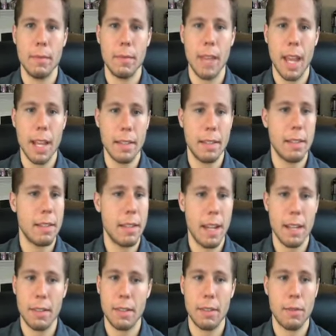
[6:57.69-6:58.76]
the Aces and
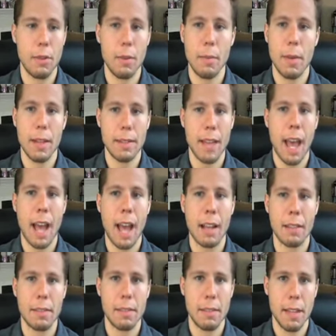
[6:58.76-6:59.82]
Eights group
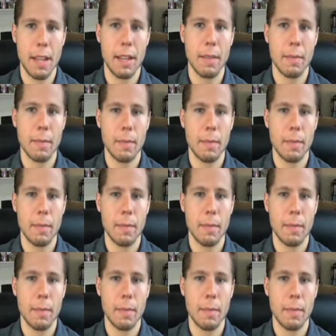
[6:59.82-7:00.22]
attacked Sting.